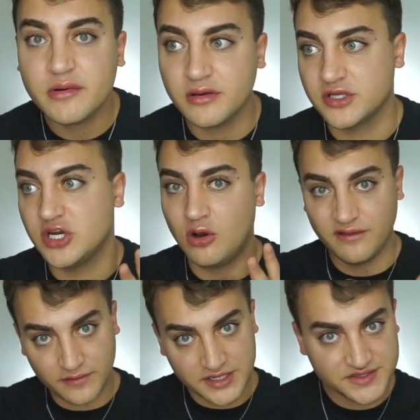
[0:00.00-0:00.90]
but you know, a
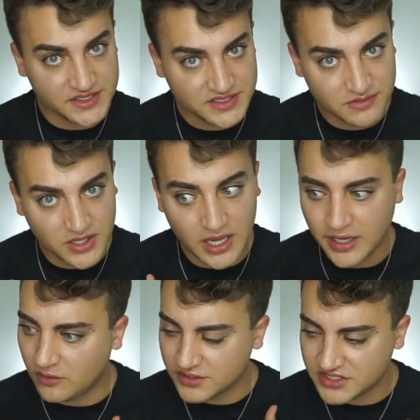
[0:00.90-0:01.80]
friend sent it to me. I
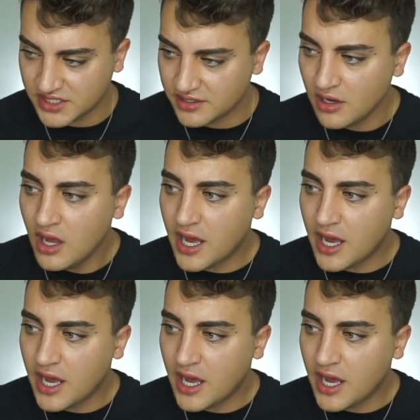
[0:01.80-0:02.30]
looked at it.